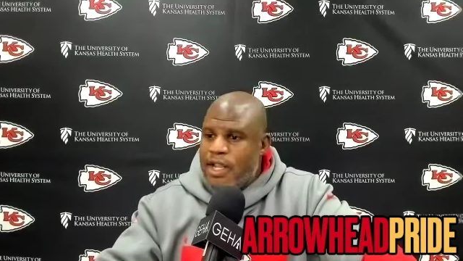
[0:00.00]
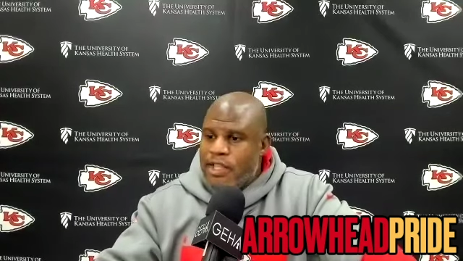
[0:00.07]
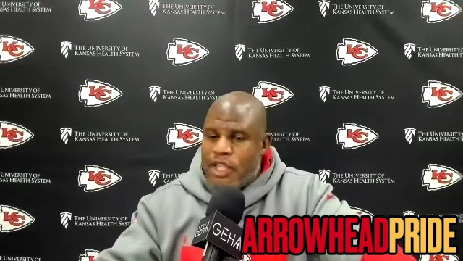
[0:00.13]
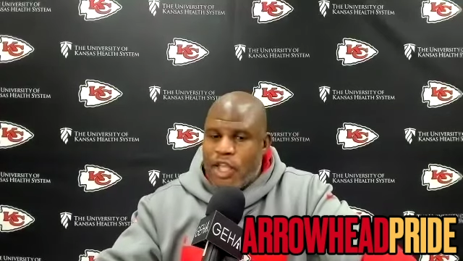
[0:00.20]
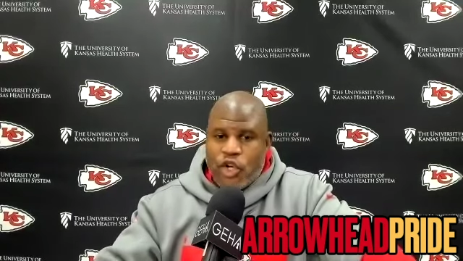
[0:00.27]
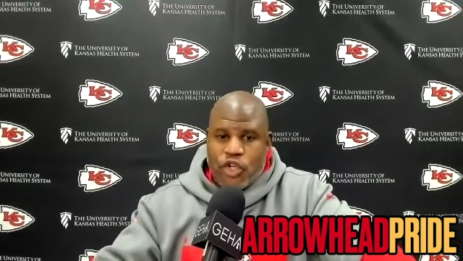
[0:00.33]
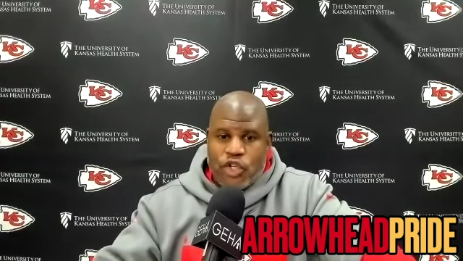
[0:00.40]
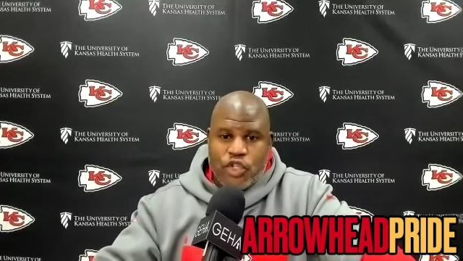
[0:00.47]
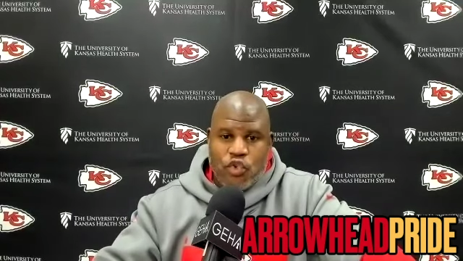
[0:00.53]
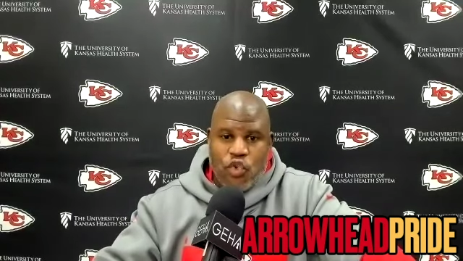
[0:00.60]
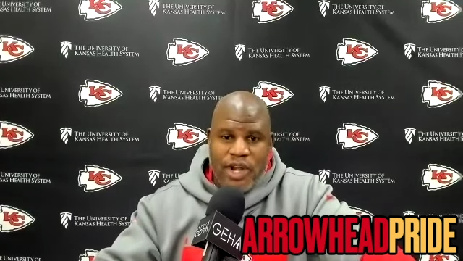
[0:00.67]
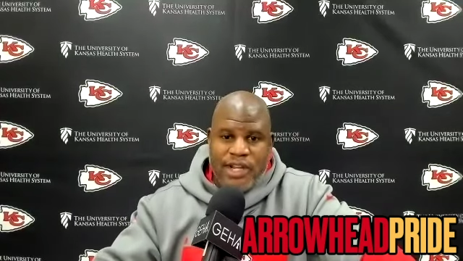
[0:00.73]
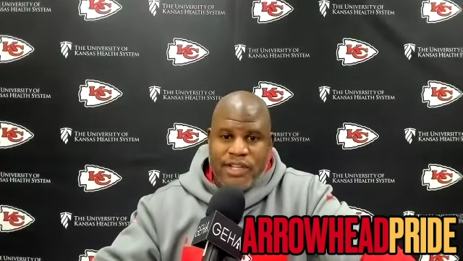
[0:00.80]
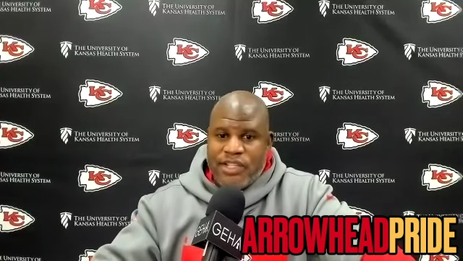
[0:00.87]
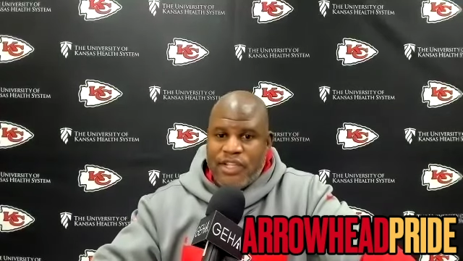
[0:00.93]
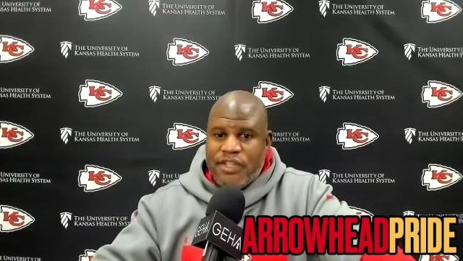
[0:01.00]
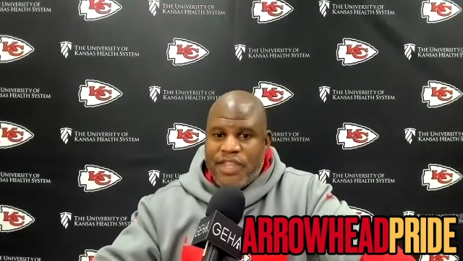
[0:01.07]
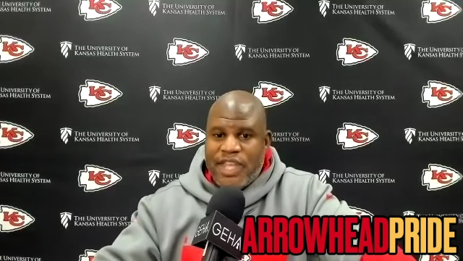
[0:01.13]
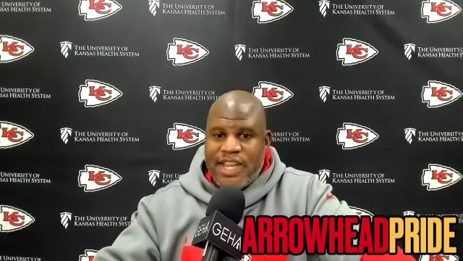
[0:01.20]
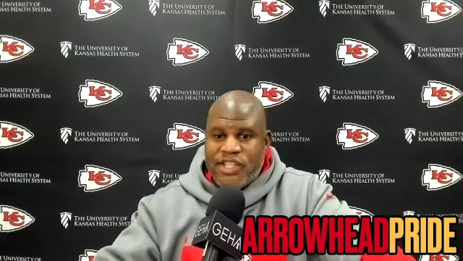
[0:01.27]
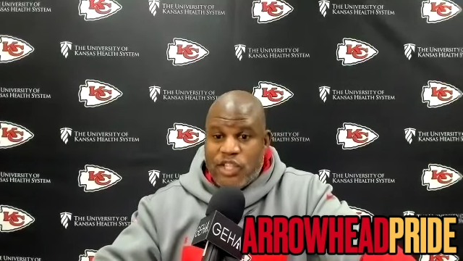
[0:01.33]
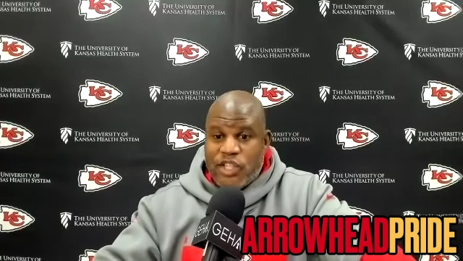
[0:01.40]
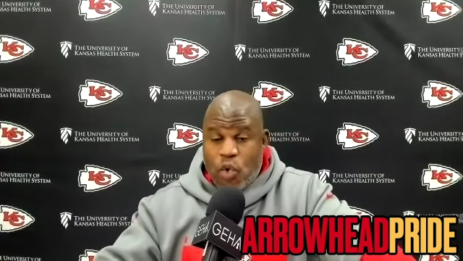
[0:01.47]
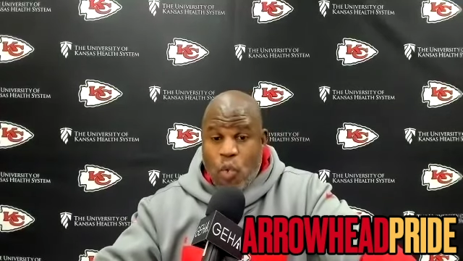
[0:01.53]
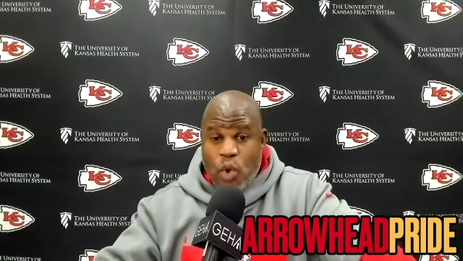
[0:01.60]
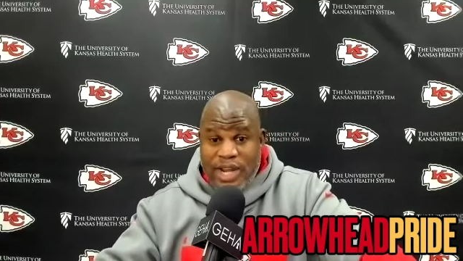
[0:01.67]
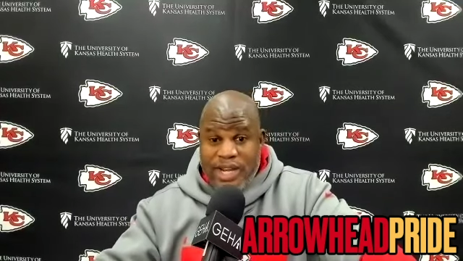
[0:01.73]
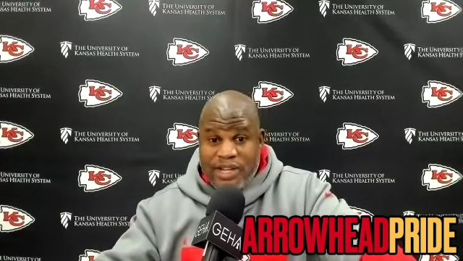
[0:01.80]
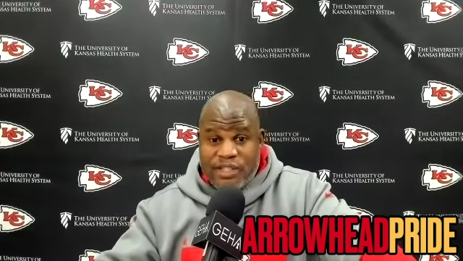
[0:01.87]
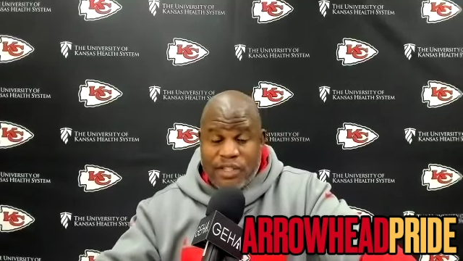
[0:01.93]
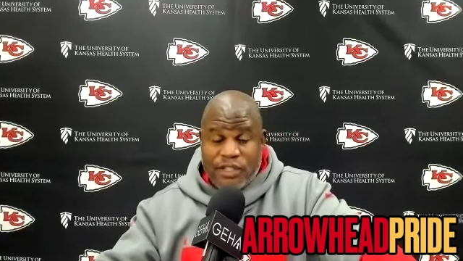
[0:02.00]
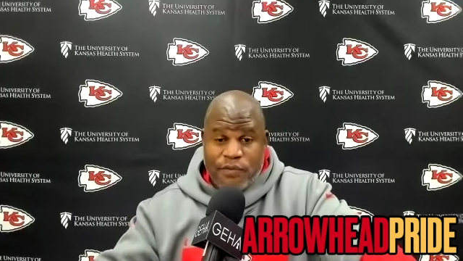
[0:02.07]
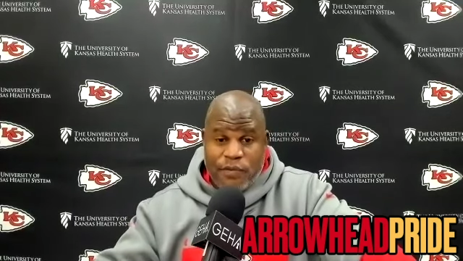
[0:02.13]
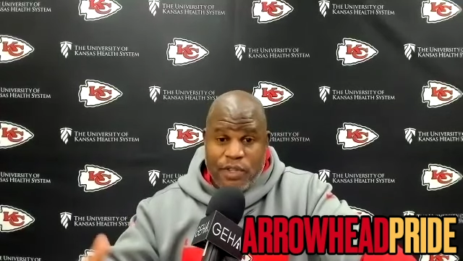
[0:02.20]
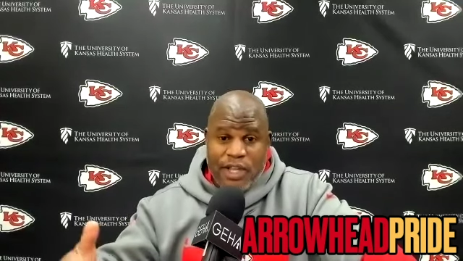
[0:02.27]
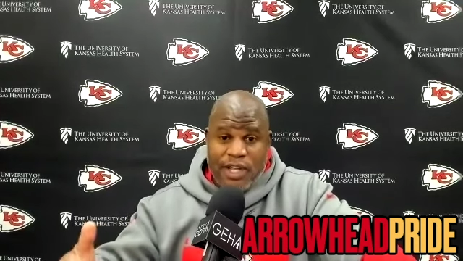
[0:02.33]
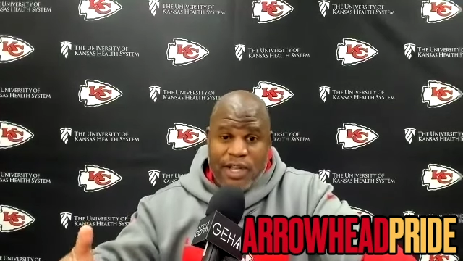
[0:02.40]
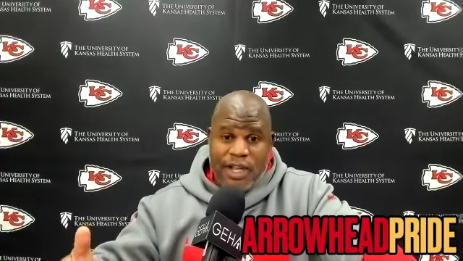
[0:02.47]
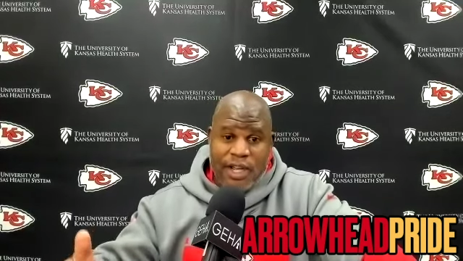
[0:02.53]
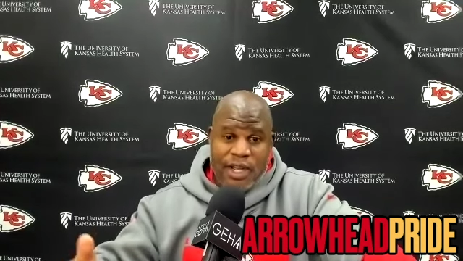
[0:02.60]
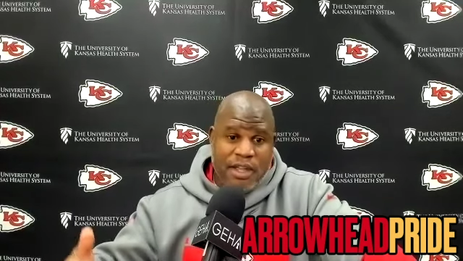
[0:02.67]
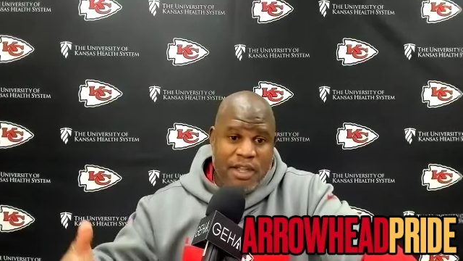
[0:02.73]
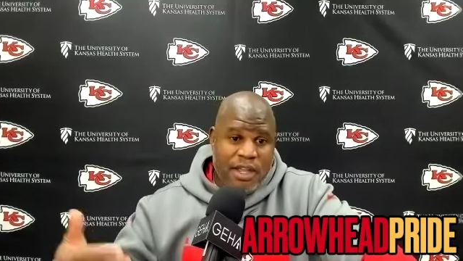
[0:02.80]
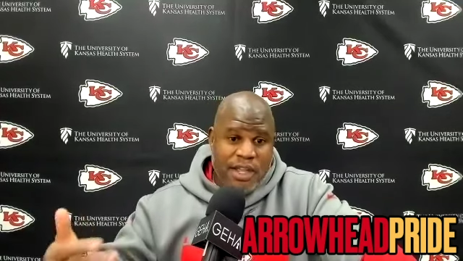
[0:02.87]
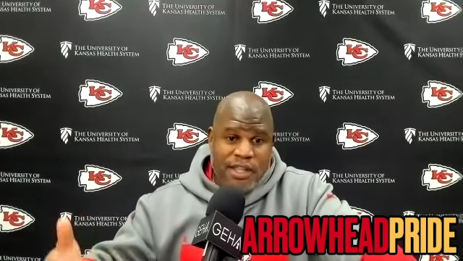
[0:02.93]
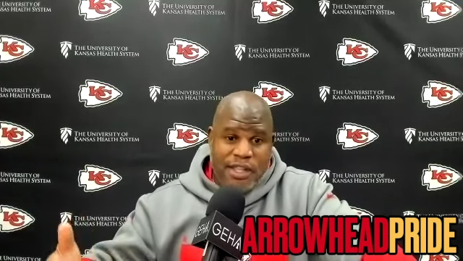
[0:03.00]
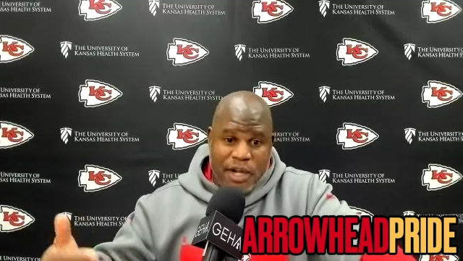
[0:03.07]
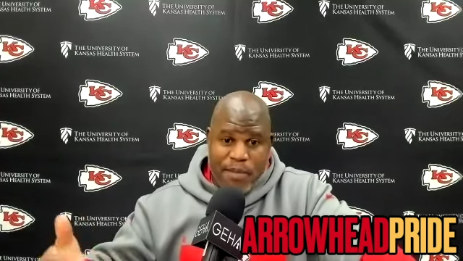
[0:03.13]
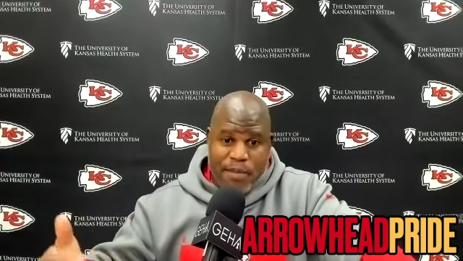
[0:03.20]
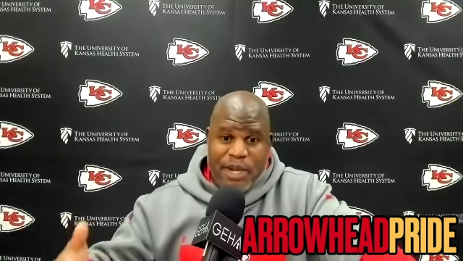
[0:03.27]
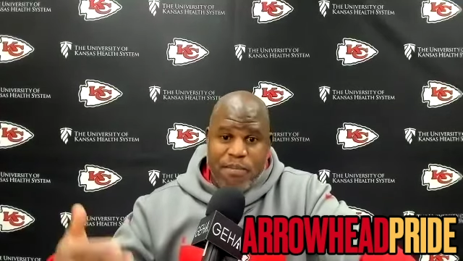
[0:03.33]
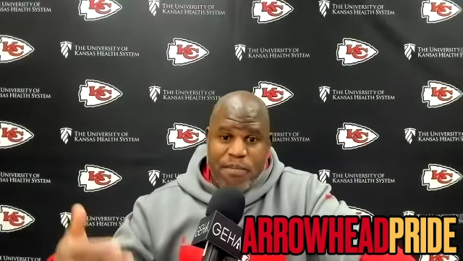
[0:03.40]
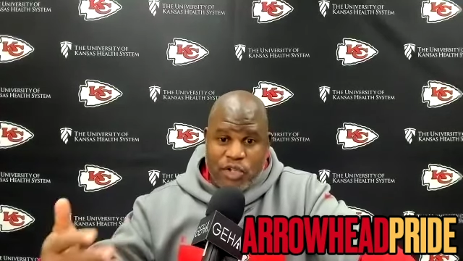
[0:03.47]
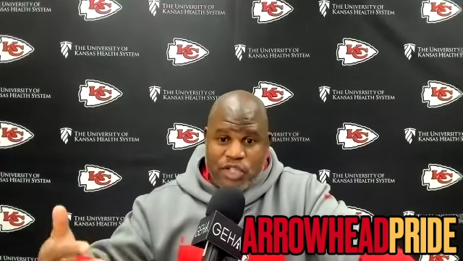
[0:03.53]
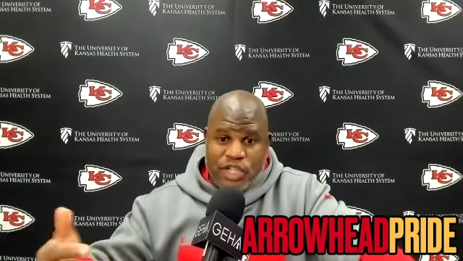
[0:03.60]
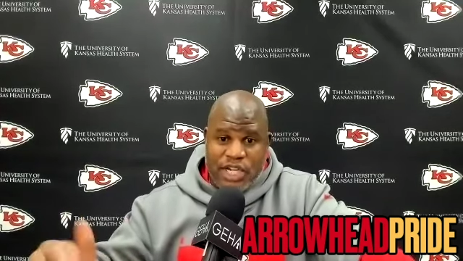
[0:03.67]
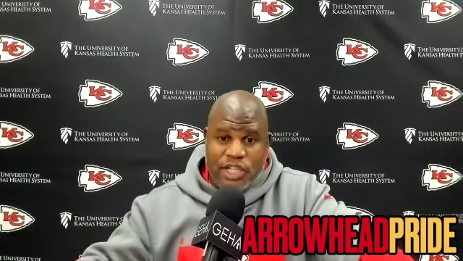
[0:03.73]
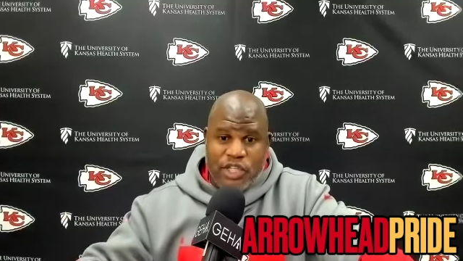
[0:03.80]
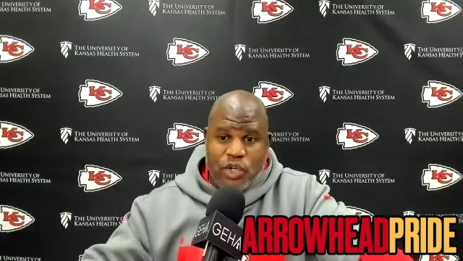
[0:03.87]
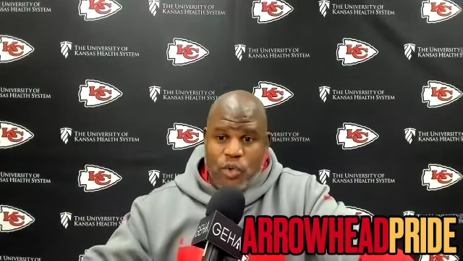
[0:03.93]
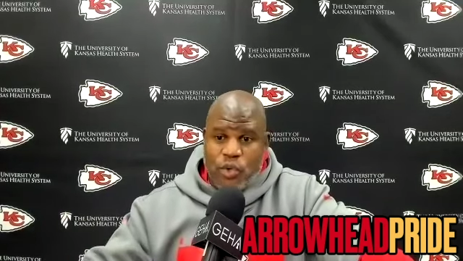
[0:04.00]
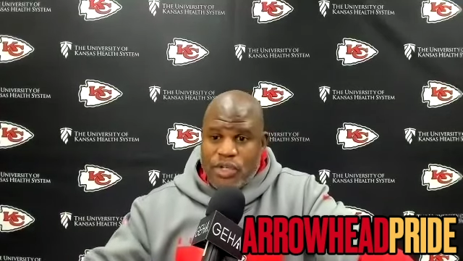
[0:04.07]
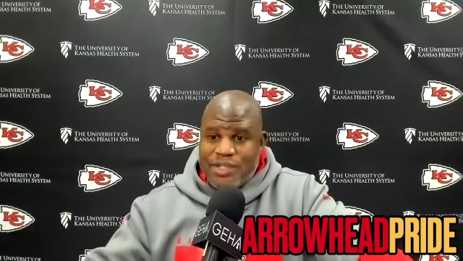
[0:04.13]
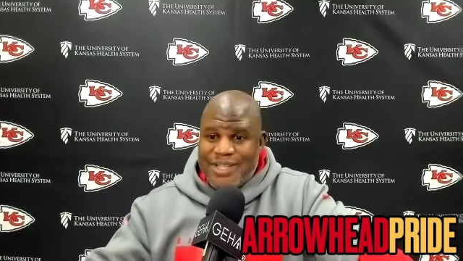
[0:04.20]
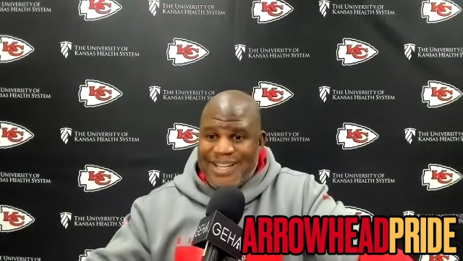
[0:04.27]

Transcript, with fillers: that are strengths and things that are weaknesses uh, that are being presented to us.